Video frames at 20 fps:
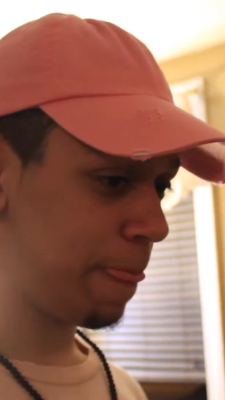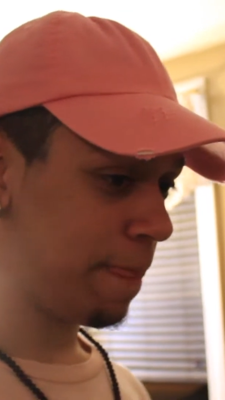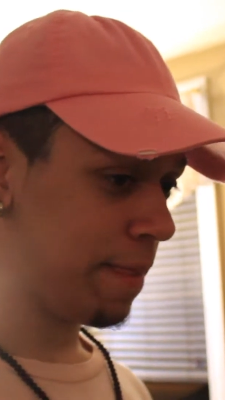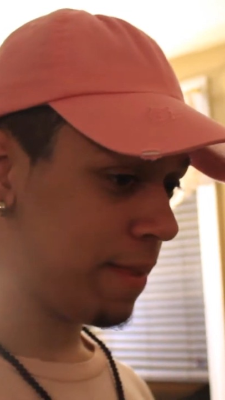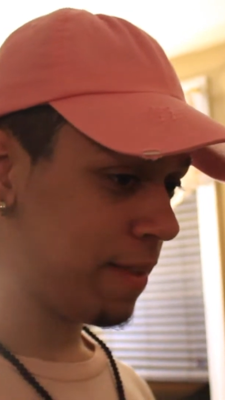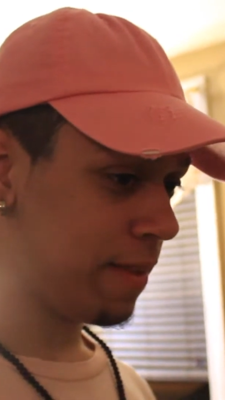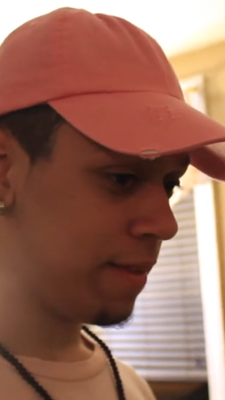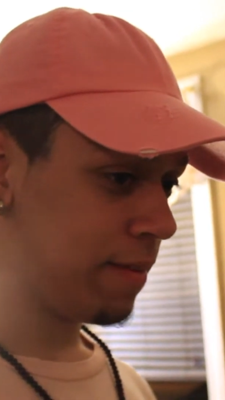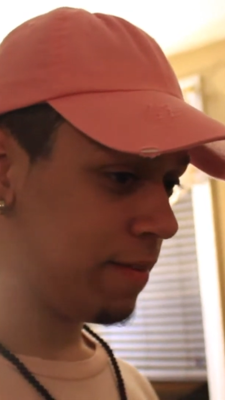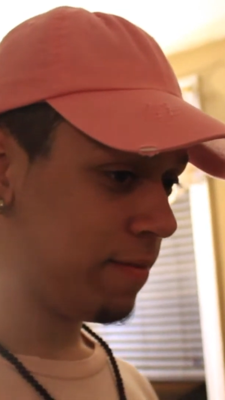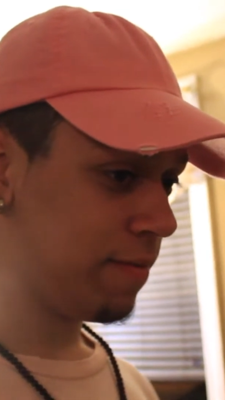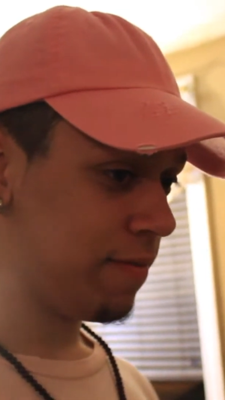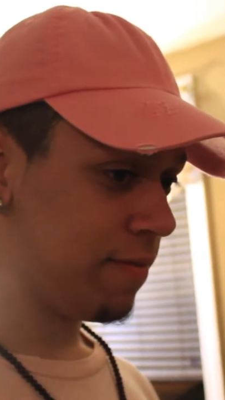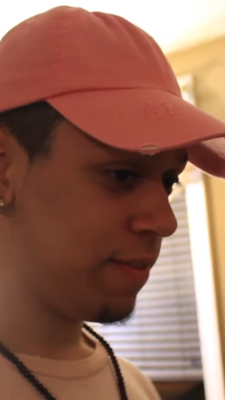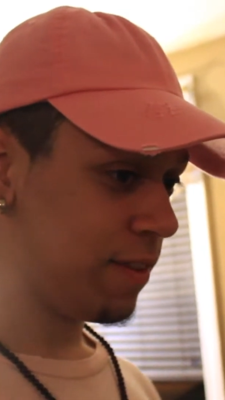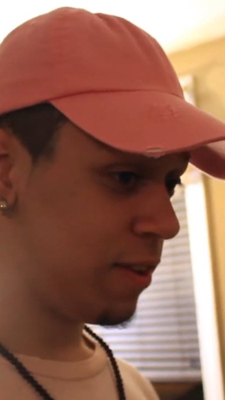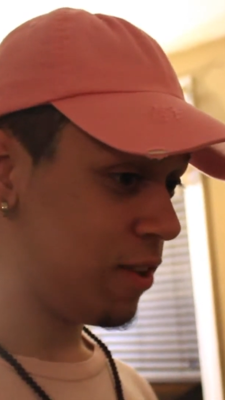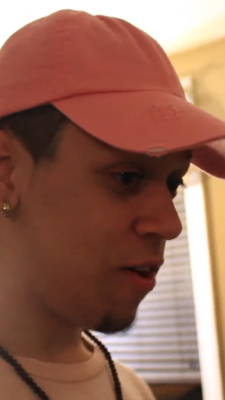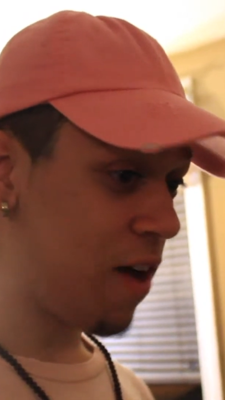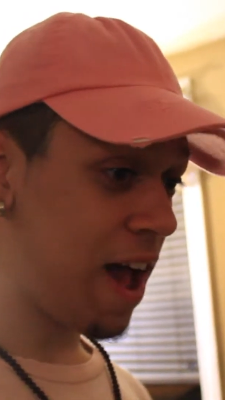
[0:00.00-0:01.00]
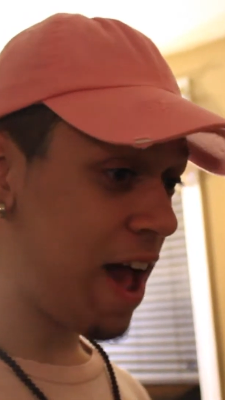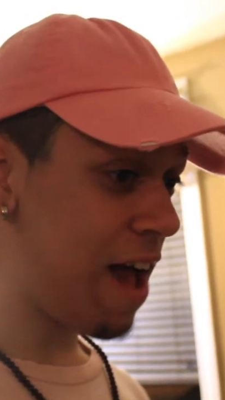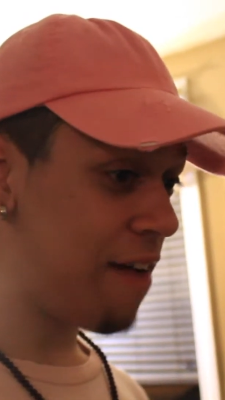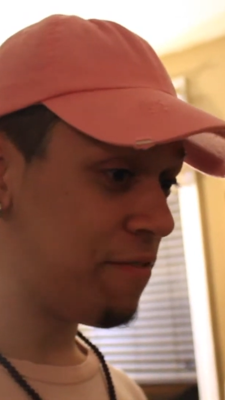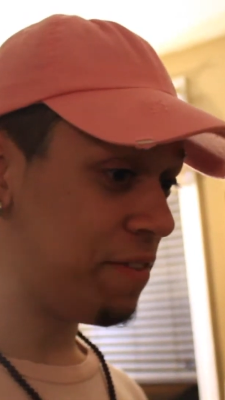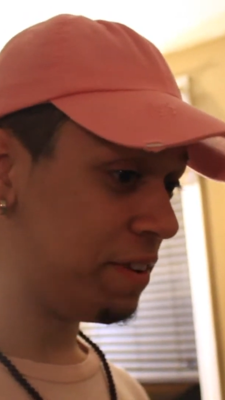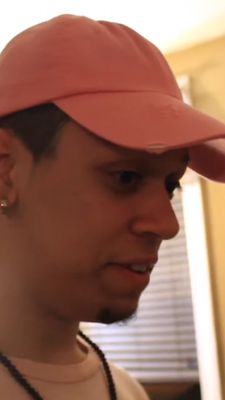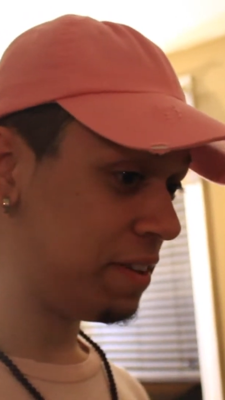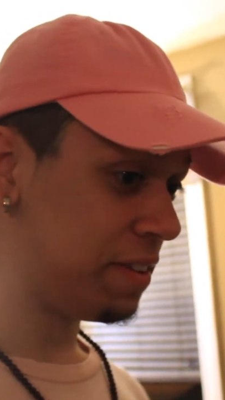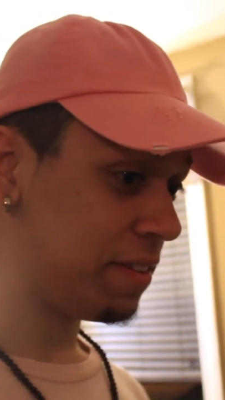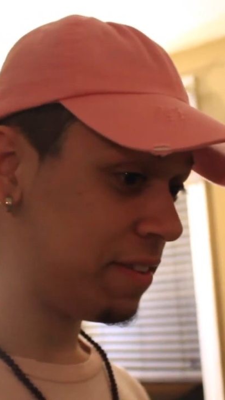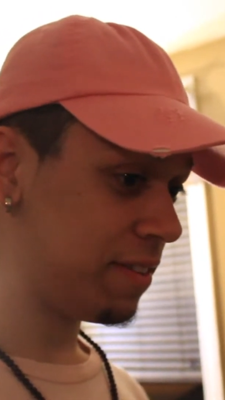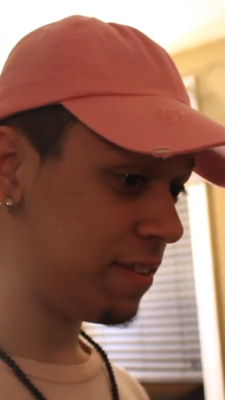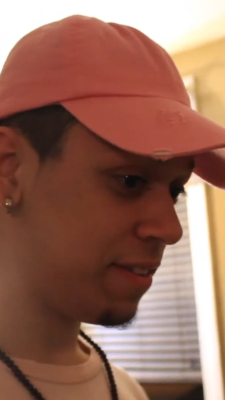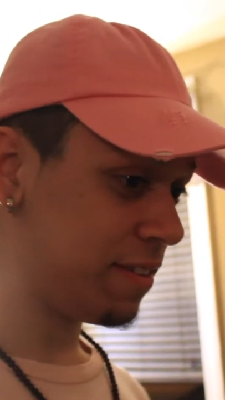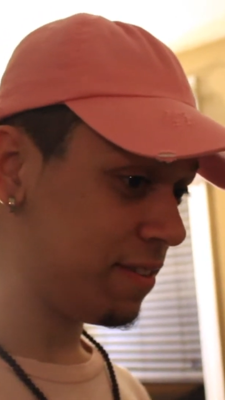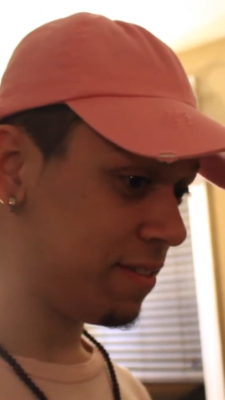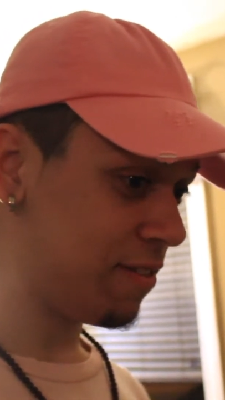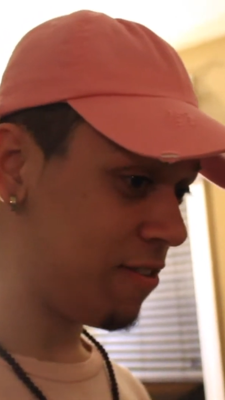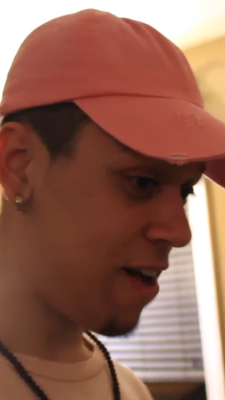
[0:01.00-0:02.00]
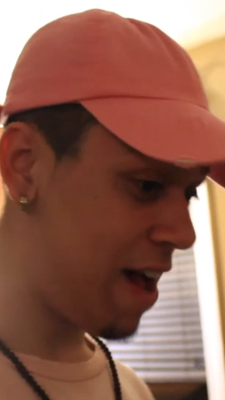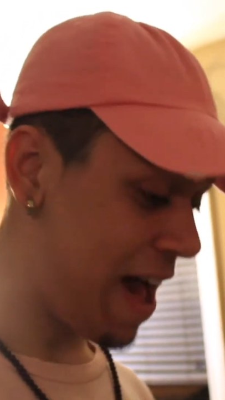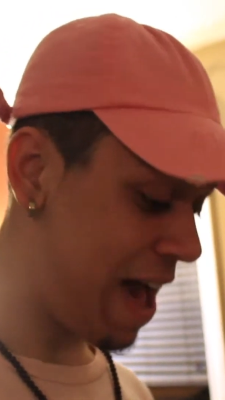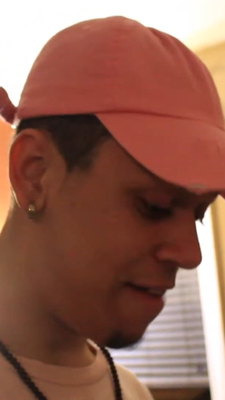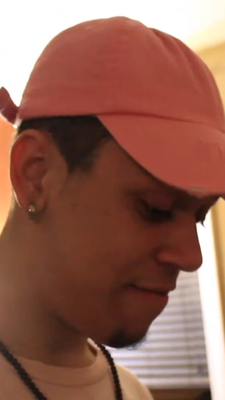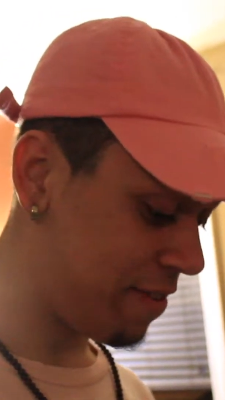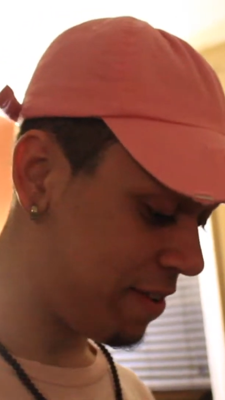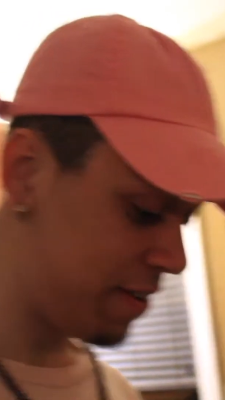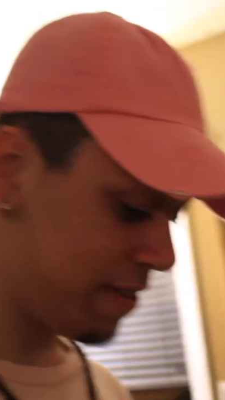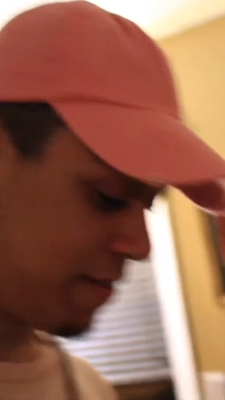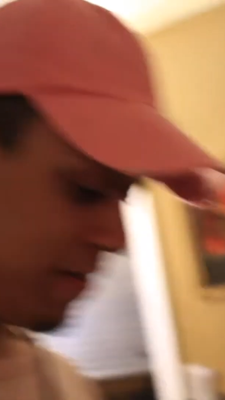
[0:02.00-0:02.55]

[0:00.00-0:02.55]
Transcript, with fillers: Yes, you have. No, I haven't. Yes, you have. No, I haven't.